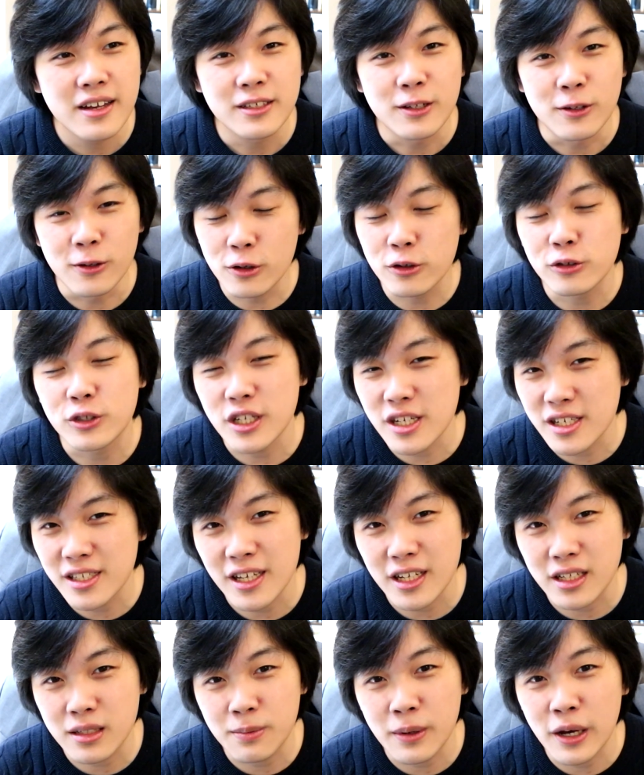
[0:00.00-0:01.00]
Lucci
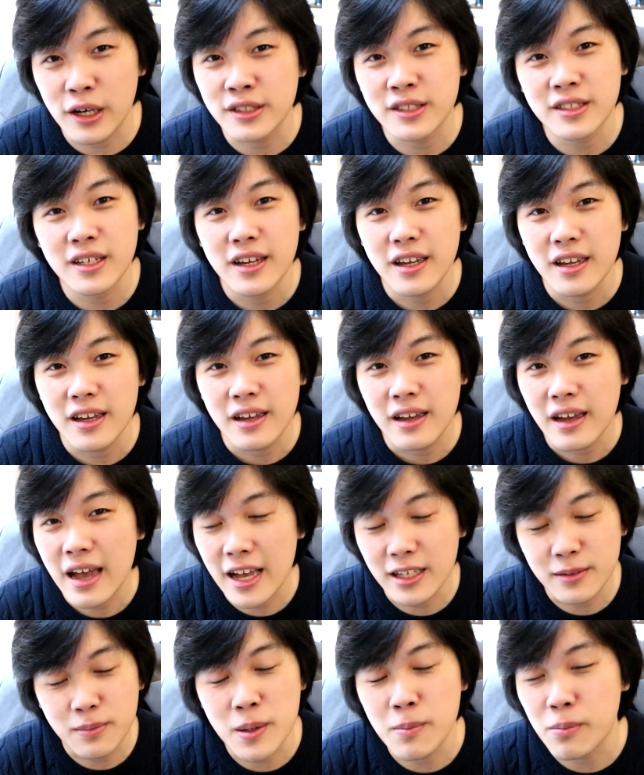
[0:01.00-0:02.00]
6+
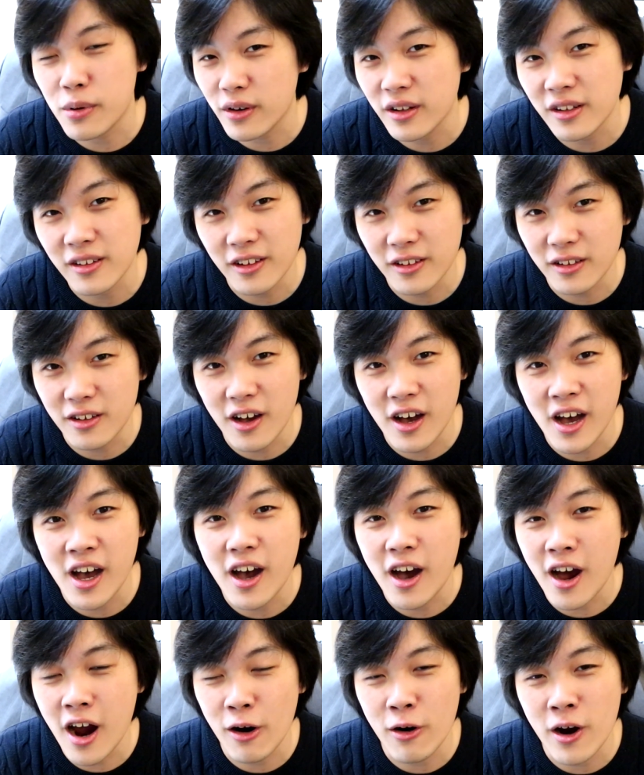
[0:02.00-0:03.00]
has been put in the
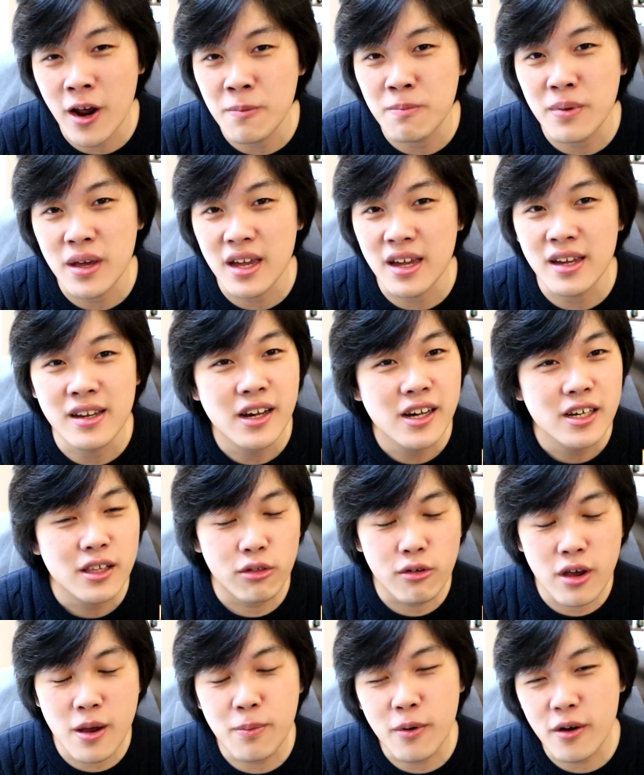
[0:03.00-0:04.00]
dirt, RIP.
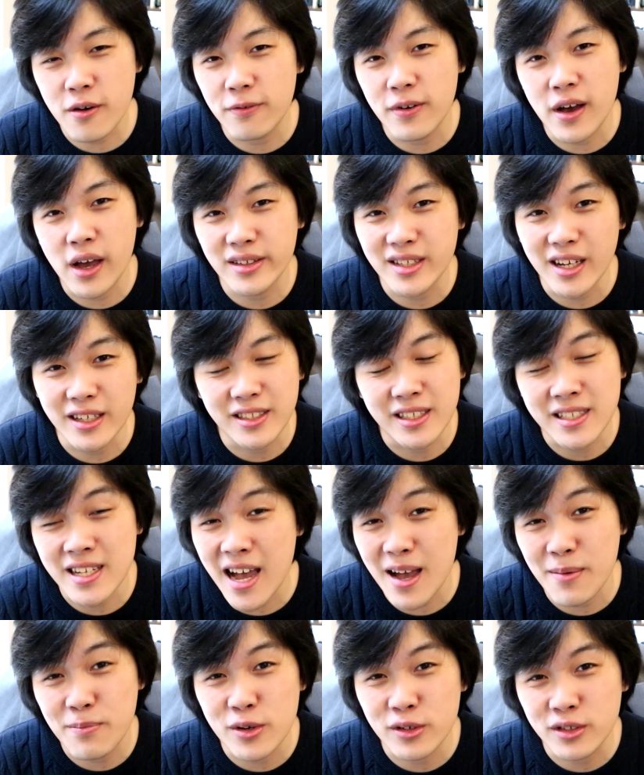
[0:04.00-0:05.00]
3.5 times
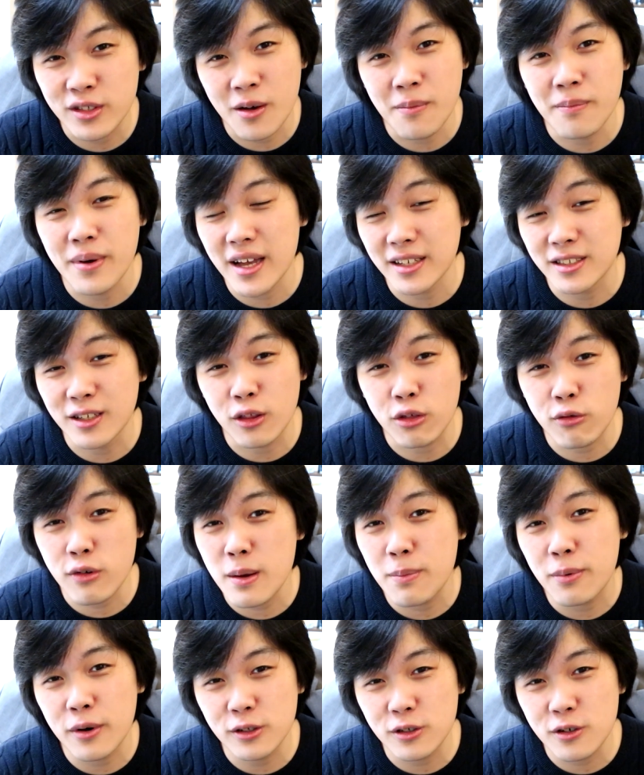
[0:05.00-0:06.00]
attack boost compared to
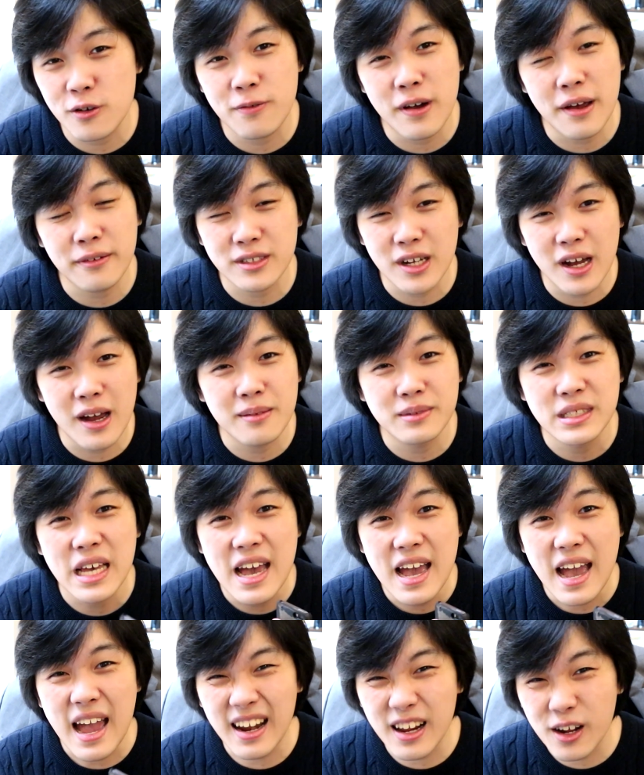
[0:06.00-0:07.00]
3.25 times,
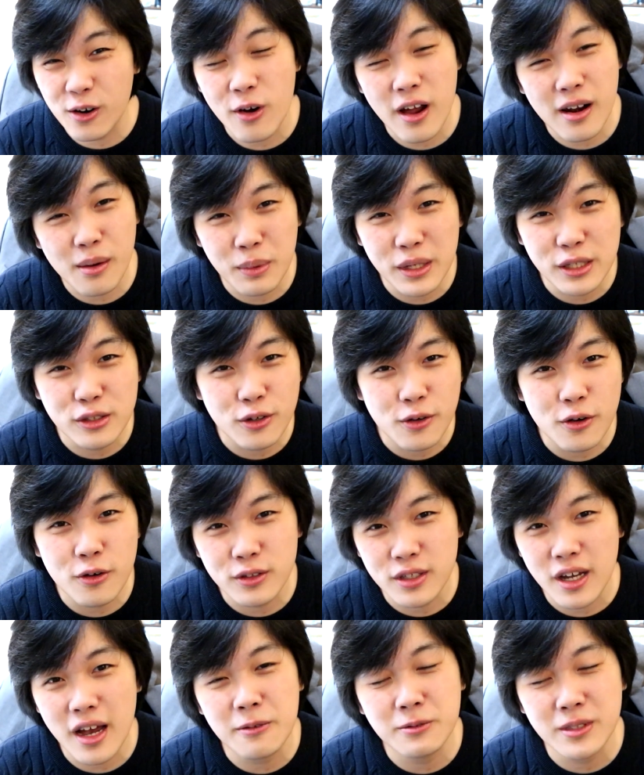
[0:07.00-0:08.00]
and incredibly 2
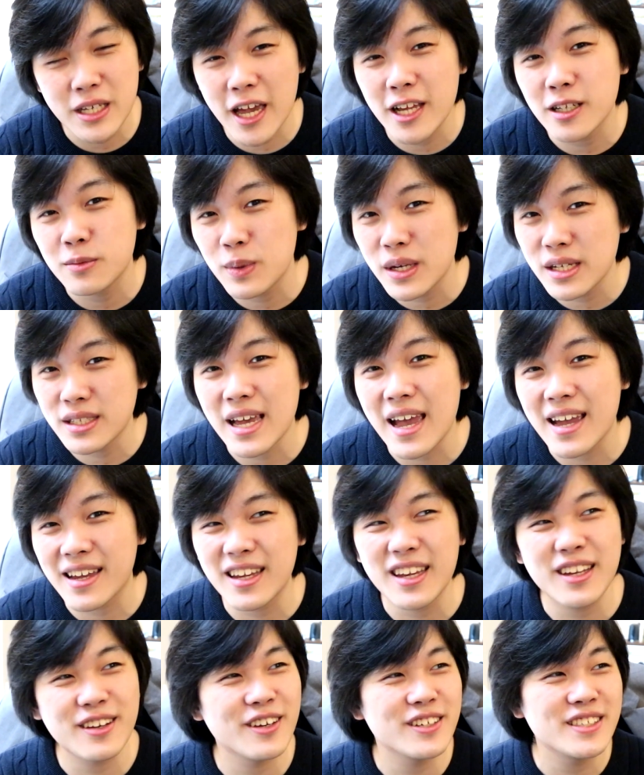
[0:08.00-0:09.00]
times HP
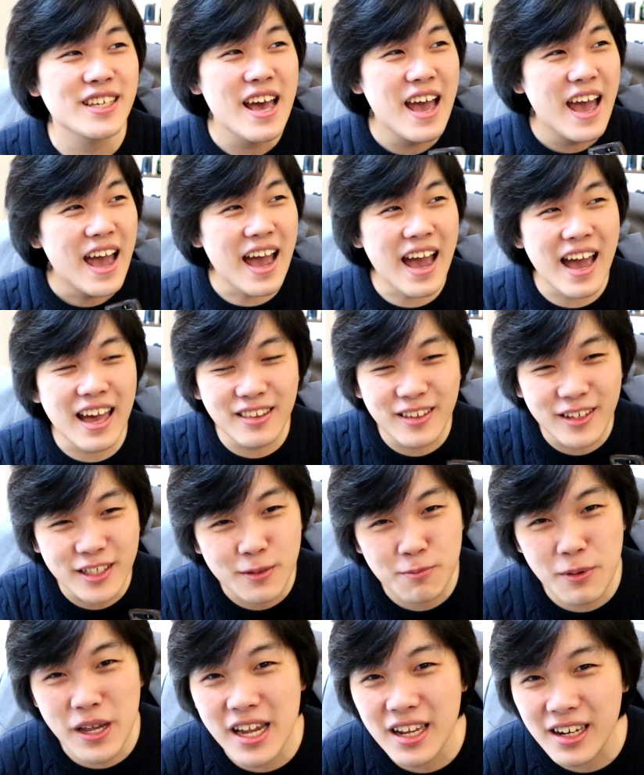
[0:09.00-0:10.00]
tankiness, and the
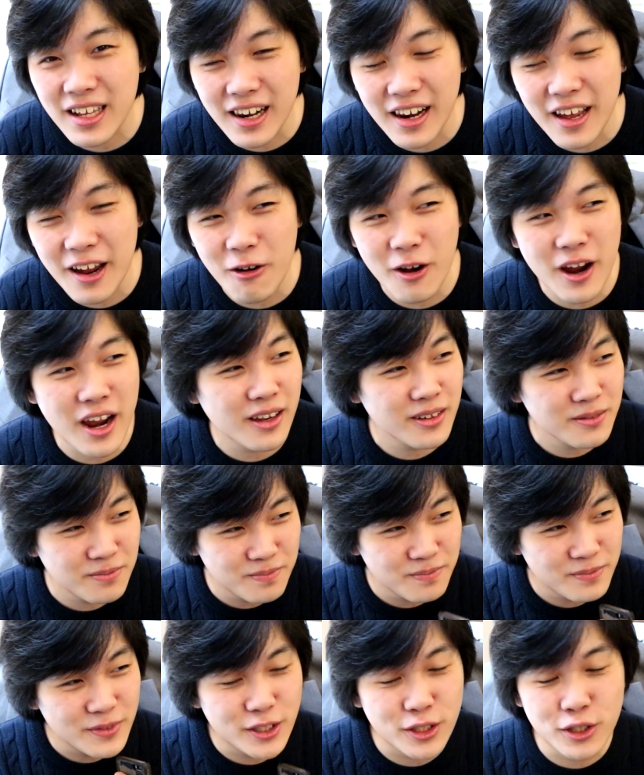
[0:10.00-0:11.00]
speed clearing,
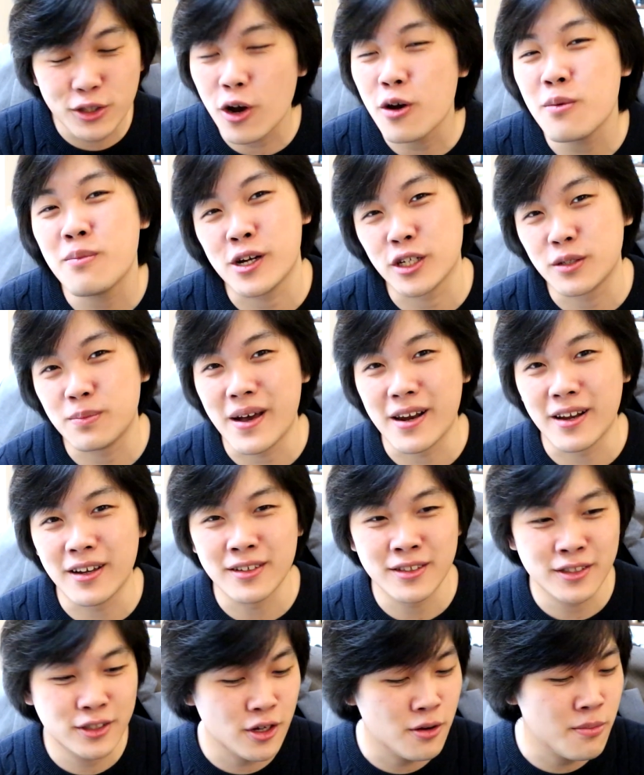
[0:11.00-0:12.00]
so much better,
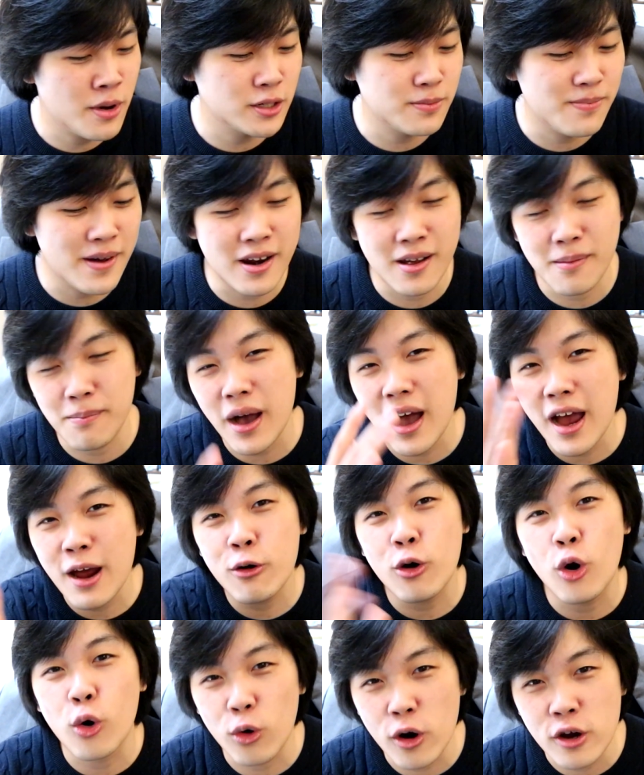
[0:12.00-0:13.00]
so much better. But I
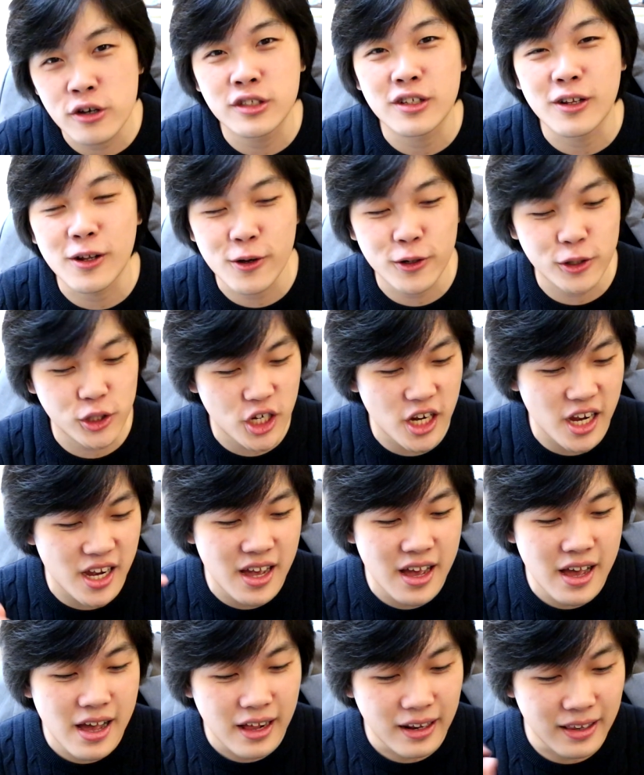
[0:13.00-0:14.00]
will roast
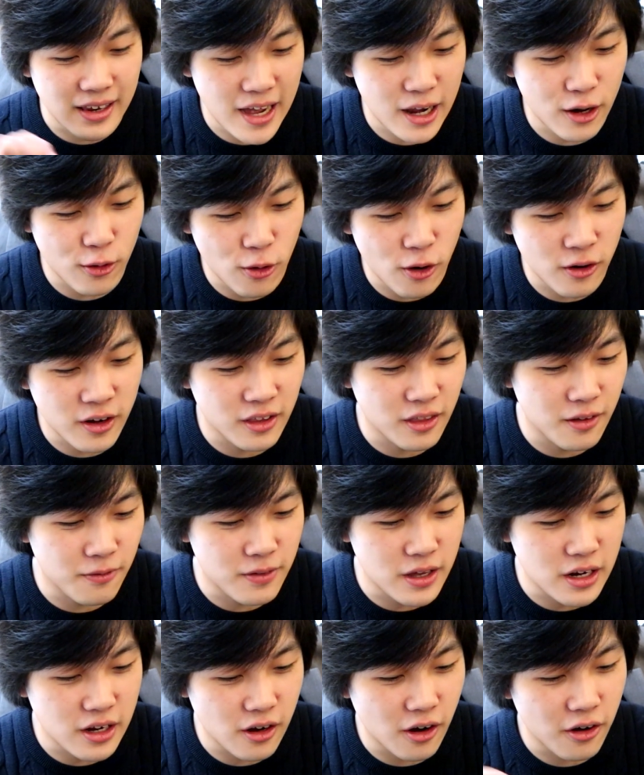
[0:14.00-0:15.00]
Lucci later on in the
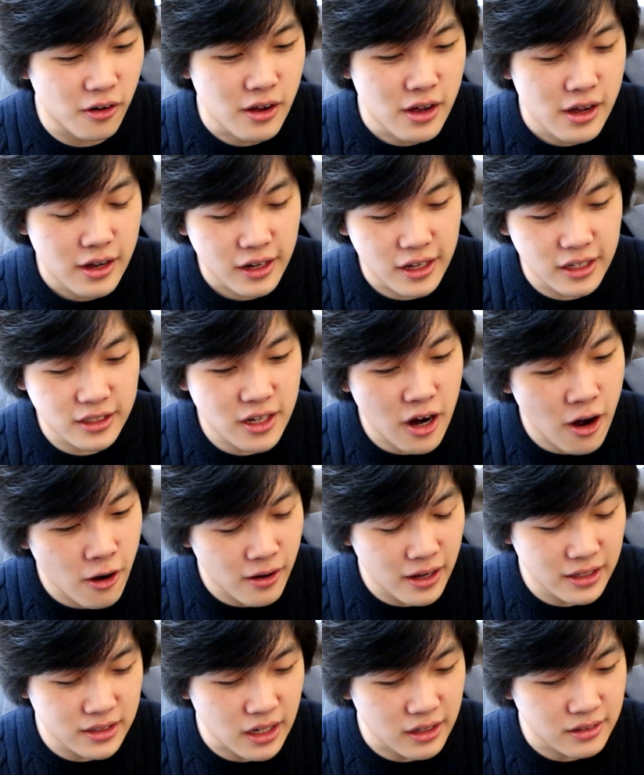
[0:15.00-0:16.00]
video.
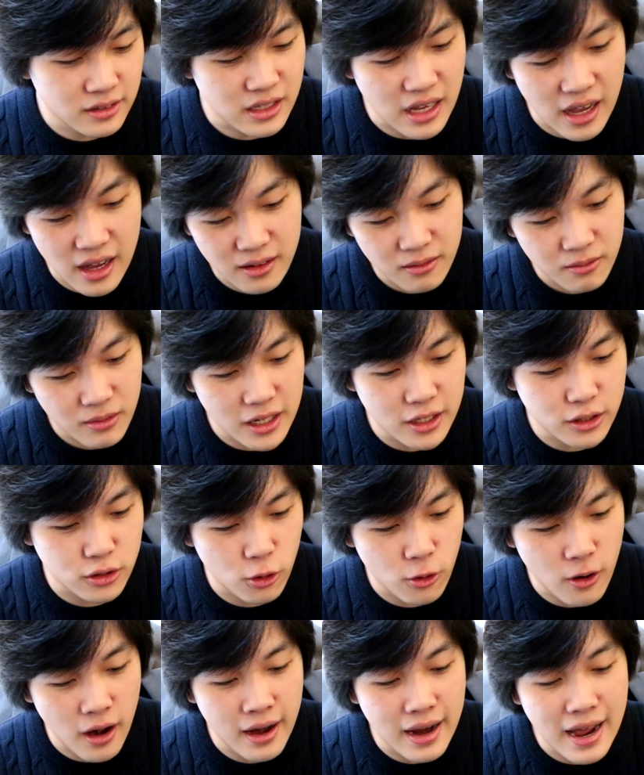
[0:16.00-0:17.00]
Kizaru, as I said, he's
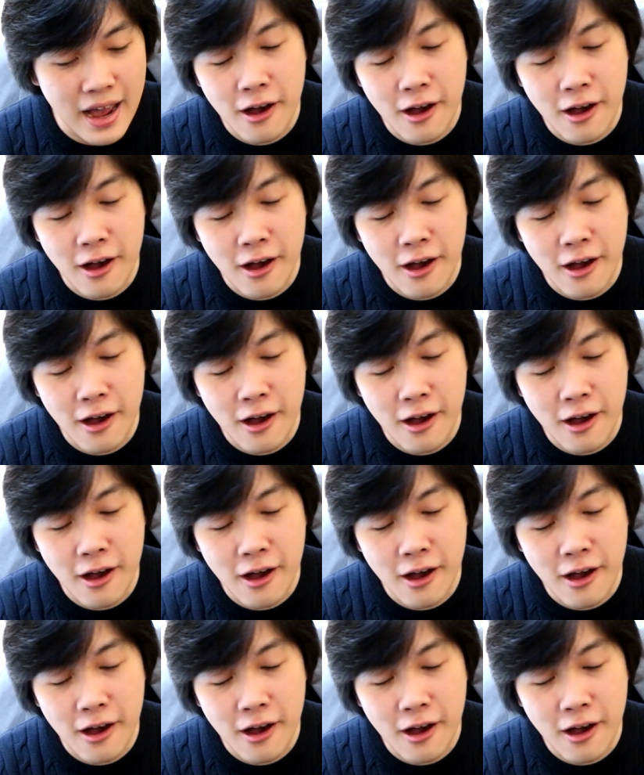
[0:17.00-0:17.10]
alright.